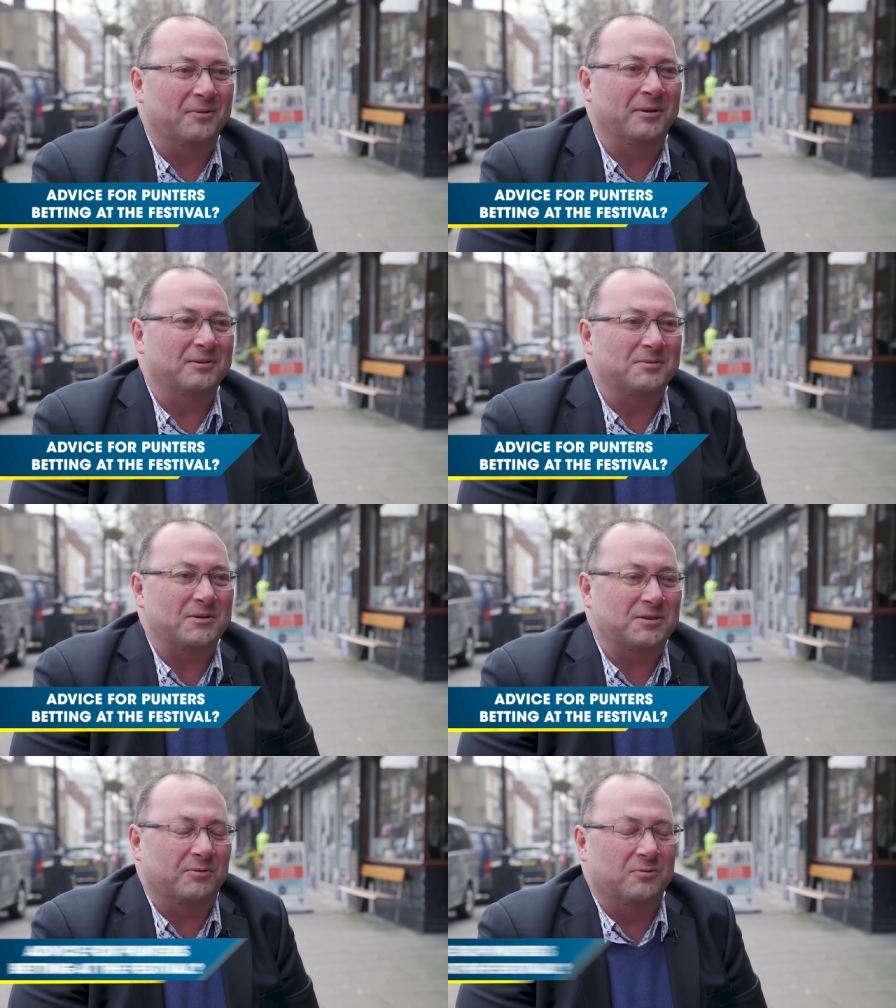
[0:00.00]
I mean,
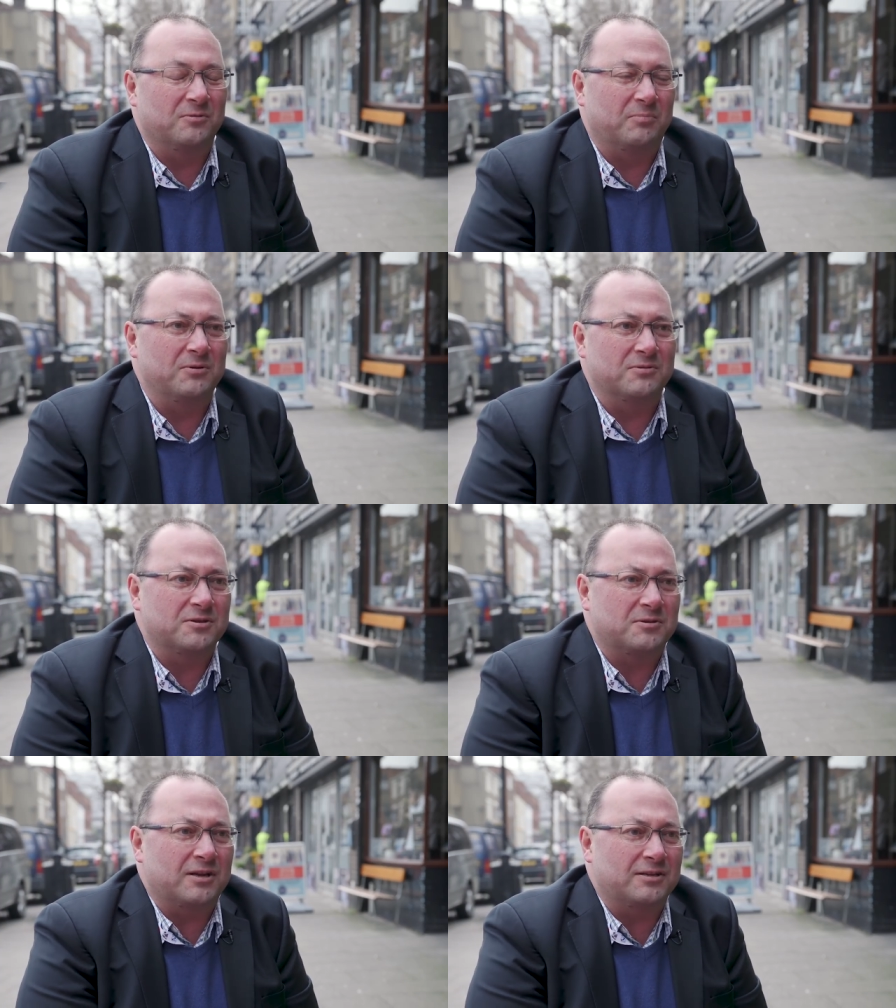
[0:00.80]
especially with all the
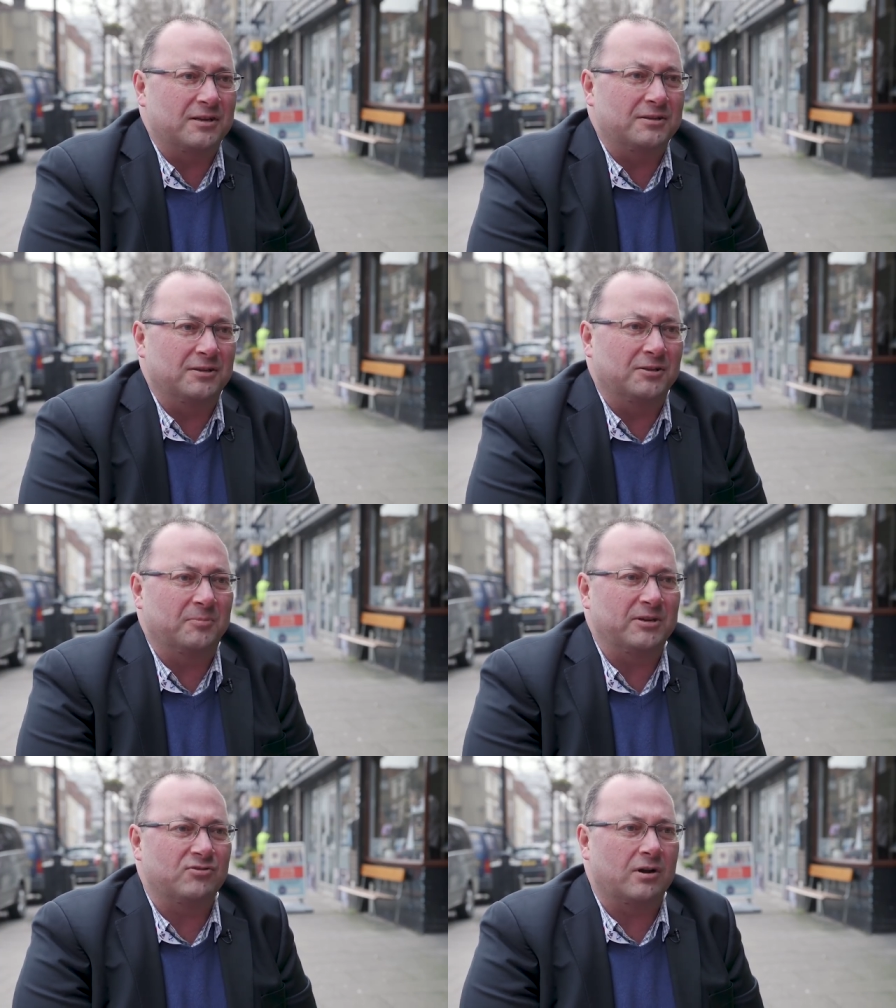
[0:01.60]
boozers uh, that will
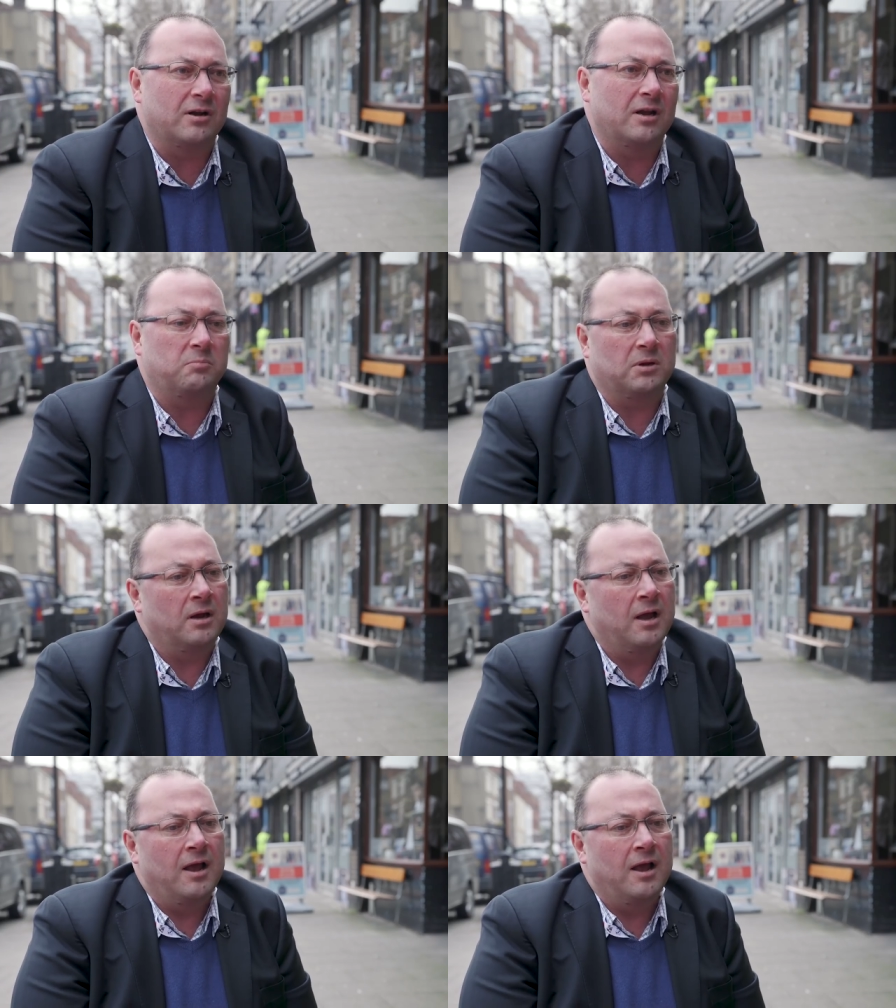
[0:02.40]
be up there, but.